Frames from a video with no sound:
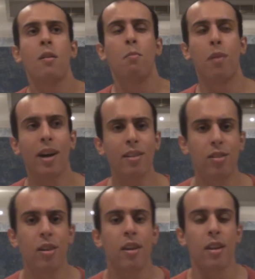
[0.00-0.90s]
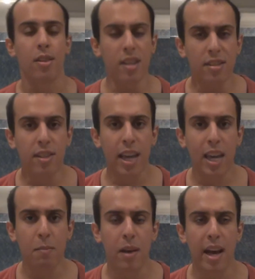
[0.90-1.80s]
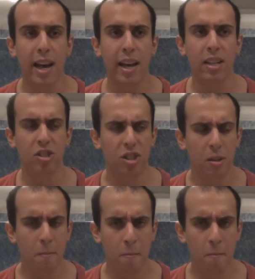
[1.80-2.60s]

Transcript: But this game has,